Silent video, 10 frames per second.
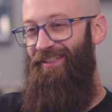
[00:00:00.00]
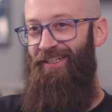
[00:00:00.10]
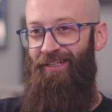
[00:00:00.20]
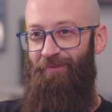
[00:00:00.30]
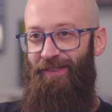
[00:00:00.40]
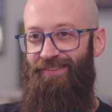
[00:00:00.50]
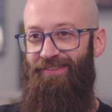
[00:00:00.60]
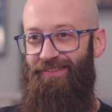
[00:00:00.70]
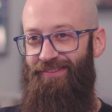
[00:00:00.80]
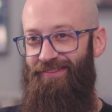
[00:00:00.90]
That means
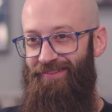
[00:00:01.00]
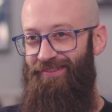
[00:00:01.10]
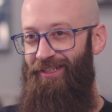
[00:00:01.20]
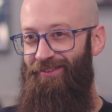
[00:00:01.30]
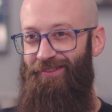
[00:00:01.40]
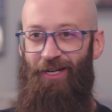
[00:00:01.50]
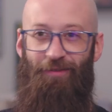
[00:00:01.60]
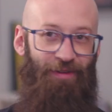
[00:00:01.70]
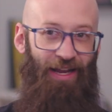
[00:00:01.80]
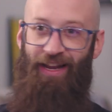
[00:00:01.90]
it's good
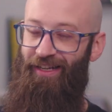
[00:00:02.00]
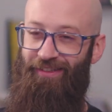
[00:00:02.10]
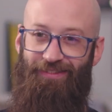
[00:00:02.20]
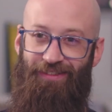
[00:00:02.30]
stuff, I guess.